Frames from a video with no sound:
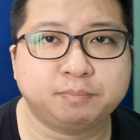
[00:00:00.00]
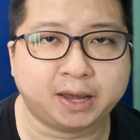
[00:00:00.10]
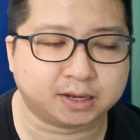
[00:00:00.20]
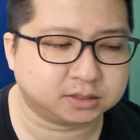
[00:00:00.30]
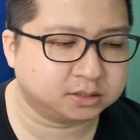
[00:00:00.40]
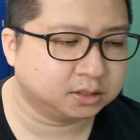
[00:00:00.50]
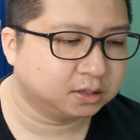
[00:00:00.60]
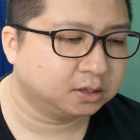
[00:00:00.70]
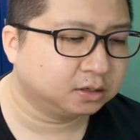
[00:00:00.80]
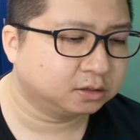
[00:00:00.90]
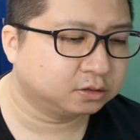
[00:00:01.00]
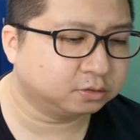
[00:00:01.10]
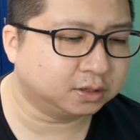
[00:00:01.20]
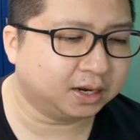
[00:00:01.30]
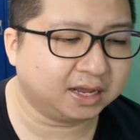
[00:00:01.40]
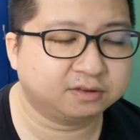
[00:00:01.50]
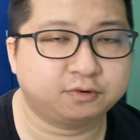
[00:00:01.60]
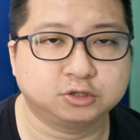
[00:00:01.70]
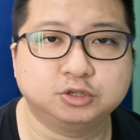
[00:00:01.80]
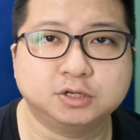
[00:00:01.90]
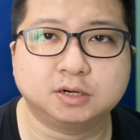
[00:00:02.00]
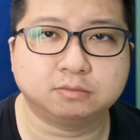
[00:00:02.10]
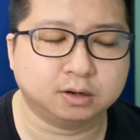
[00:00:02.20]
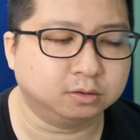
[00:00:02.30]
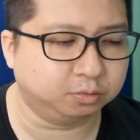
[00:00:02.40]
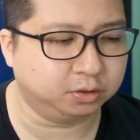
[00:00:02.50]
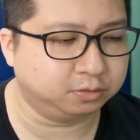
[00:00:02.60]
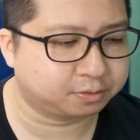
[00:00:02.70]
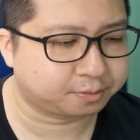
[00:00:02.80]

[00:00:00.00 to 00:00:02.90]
packs to the less fortunate around the world.